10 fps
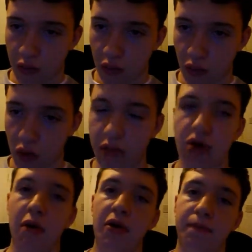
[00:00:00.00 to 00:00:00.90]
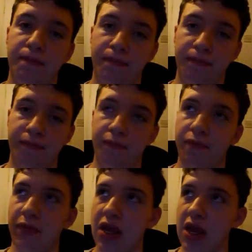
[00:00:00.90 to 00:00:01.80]
One problem.
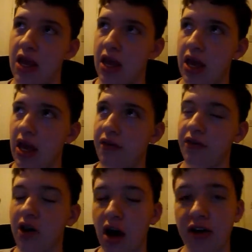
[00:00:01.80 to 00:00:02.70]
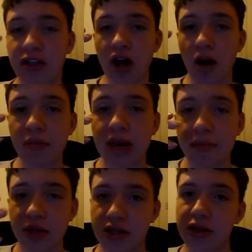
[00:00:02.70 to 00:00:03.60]
If God is
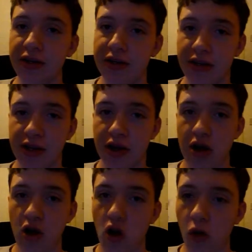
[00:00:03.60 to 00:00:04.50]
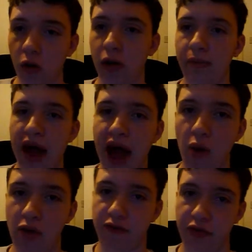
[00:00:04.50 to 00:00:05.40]
omnipotent,
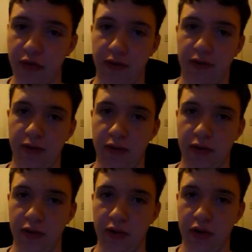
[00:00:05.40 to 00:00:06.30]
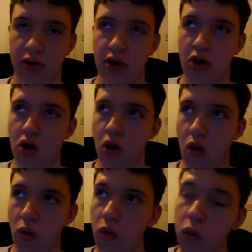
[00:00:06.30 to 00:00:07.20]
all-powerful,
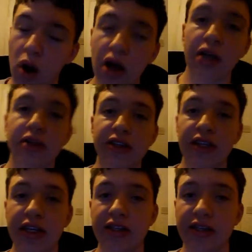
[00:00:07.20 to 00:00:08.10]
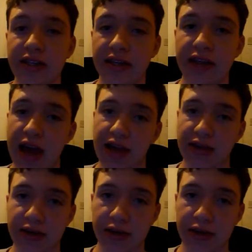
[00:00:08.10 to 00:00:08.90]
why does He need 6 days?